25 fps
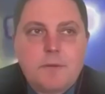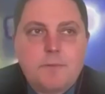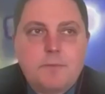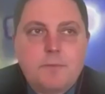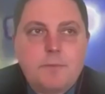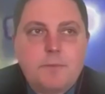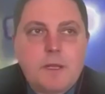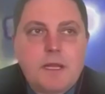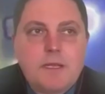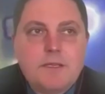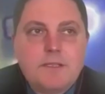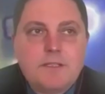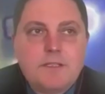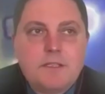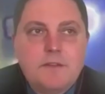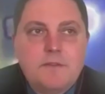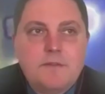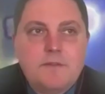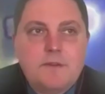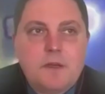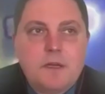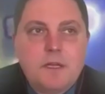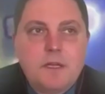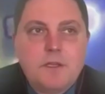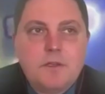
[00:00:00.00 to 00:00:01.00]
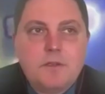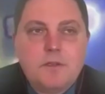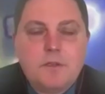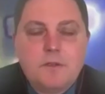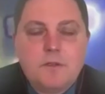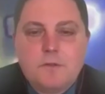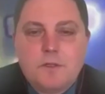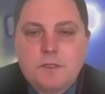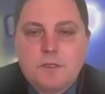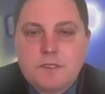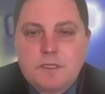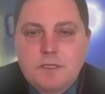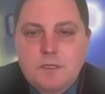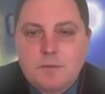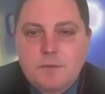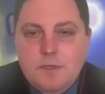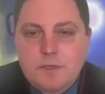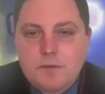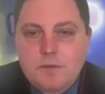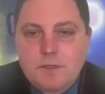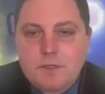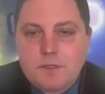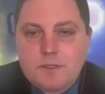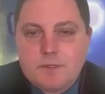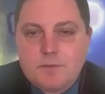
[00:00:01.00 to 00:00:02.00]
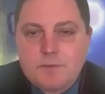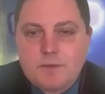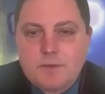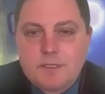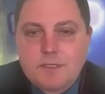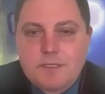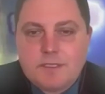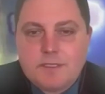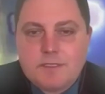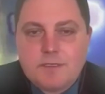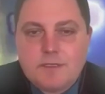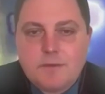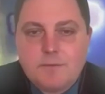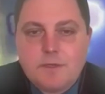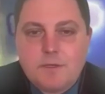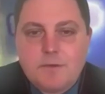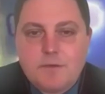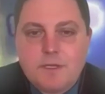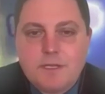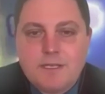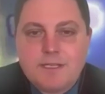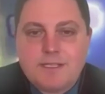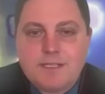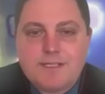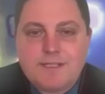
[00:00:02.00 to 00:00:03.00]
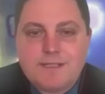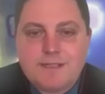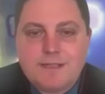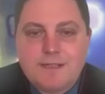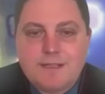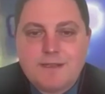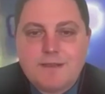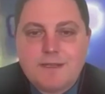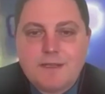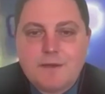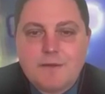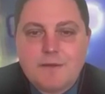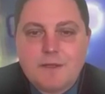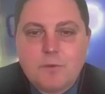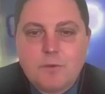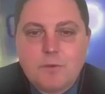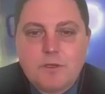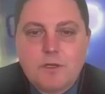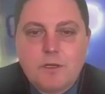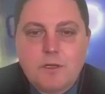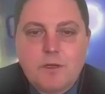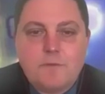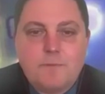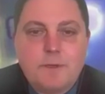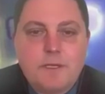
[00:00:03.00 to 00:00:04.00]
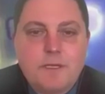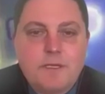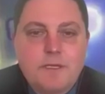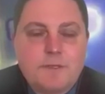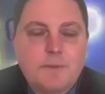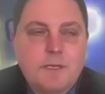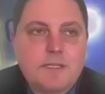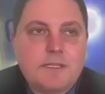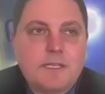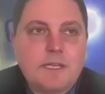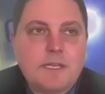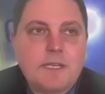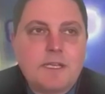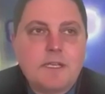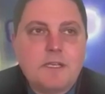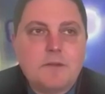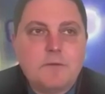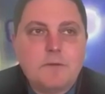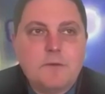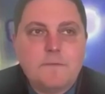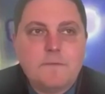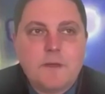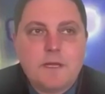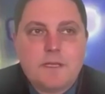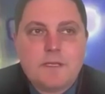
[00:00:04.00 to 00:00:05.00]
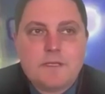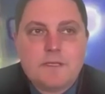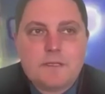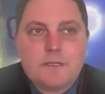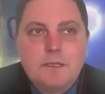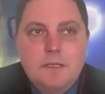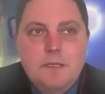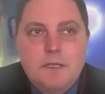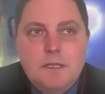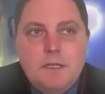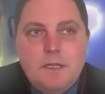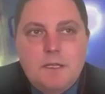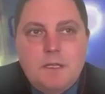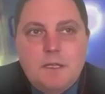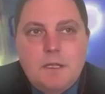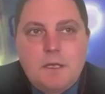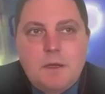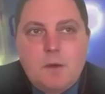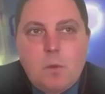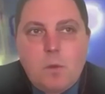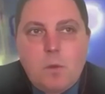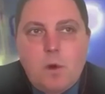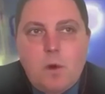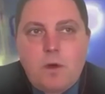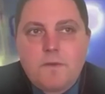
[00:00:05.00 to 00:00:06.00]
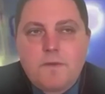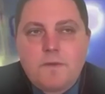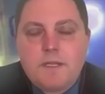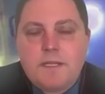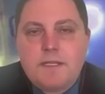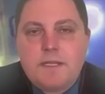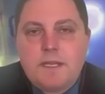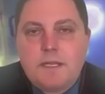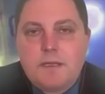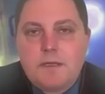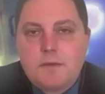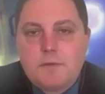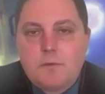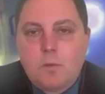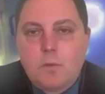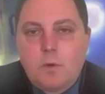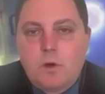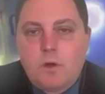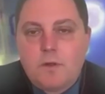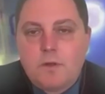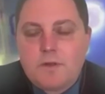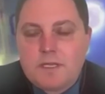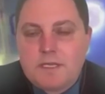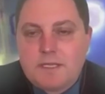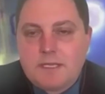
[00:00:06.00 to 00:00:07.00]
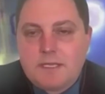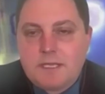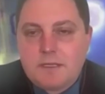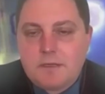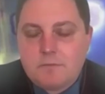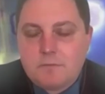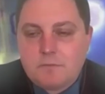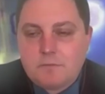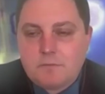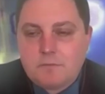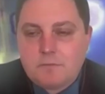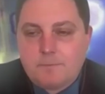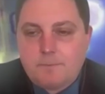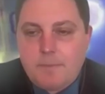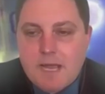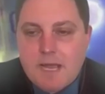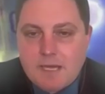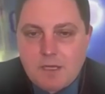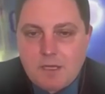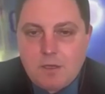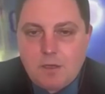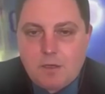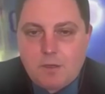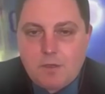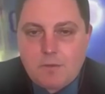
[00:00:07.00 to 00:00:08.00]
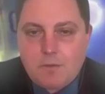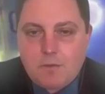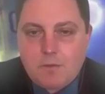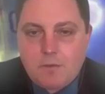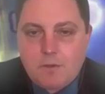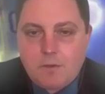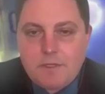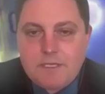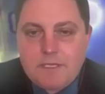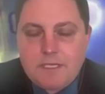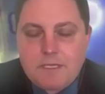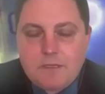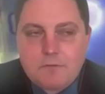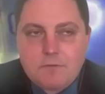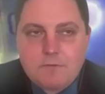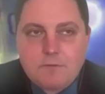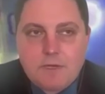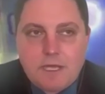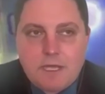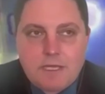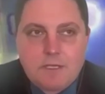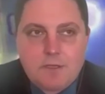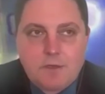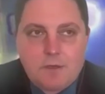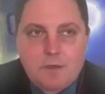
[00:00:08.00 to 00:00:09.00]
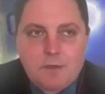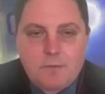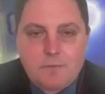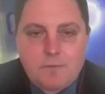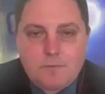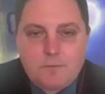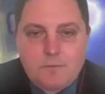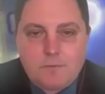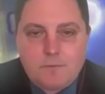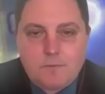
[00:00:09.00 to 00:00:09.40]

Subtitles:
airplanes and the fire couldn't have done to the buildings what they did to the buildings. There would not have been a spectacular event. What they didn't bank on, what they didn't reckon on,